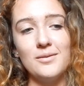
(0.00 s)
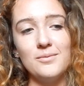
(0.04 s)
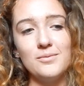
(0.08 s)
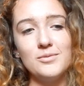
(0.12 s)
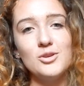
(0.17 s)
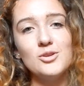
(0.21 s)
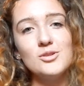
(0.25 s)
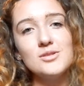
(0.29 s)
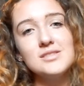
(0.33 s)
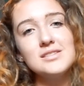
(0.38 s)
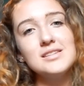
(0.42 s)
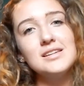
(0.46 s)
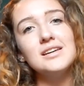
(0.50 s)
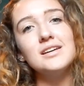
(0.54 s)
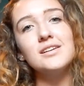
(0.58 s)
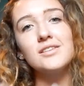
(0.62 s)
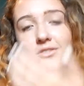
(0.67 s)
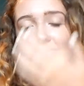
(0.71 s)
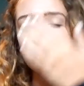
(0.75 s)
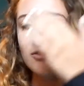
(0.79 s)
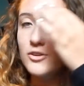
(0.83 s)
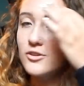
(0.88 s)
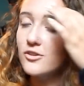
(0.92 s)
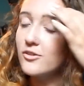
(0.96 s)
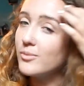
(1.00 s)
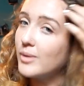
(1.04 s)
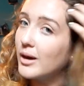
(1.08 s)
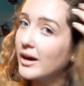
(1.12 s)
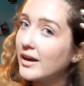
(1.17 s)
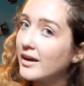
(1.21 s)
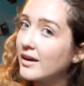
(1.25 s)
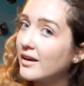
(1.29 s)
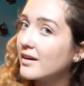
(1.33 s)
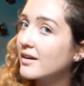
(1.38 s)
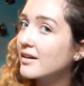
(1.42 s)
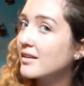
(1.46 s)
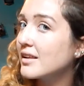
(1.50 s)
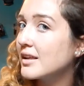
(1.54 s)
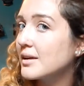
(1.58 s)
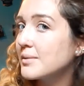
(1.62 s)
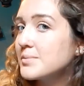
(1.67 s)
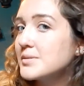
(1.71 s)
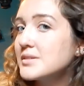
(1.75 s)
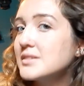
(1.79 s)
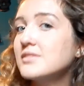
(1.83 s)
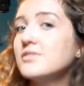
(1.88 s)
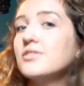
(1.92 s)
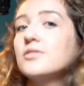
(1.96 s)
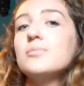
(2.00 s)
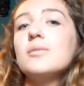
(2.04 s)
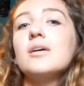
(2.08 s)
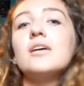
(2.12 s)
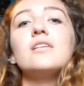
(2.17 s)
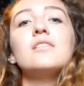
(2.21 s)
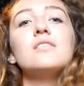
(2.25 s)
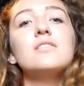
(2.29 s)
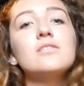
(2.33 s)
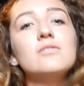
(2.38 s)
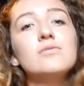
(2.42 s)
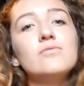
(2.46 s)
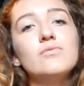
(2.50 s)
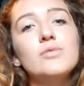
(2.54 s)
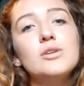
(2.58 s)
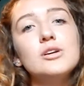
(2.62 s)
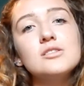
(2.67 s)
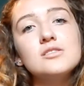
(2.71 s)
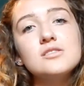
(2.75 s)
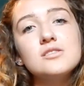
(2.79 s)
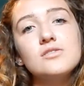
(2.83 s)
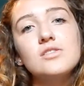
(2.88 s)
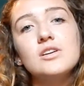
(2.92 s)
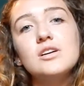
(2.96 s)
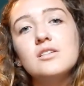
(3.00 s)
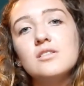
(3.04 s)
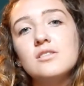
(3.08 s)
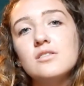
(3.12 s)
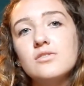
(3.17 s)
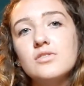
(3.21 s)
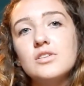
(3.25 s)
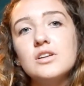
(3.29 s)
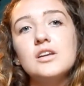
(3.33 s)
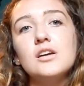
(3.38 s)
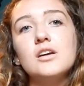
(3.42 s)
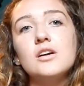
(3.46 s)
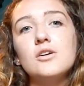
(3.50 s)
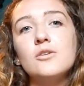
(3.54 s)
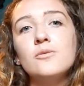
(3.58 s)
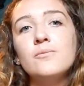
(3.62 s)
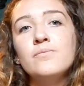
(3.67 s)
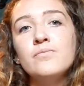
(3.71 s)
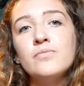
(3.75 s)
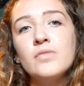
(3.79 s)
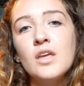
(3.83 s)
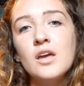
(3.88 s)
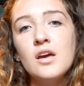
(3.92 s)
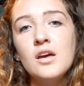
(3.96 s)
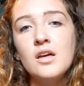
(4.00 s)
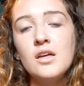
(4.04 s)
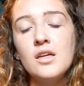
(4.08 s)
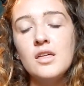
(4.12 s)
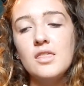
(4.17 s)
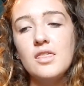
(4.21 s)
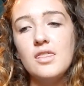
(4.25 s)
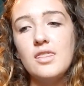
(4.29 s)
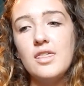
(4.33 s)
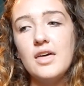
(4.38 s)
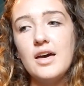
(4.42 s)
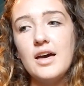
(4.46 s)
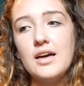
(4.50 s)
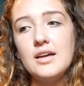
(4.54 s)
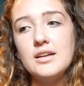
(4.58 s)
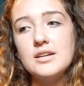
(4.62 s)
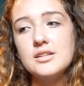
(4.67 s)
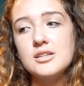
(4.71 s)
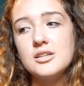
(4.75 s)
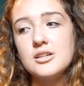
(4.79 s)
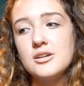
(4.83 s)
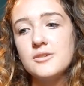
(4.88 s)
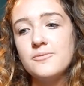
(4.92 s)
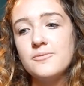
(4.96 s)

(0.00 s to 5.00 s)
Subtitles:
You'll see in a few of my clips from my other Pierce the Veil video that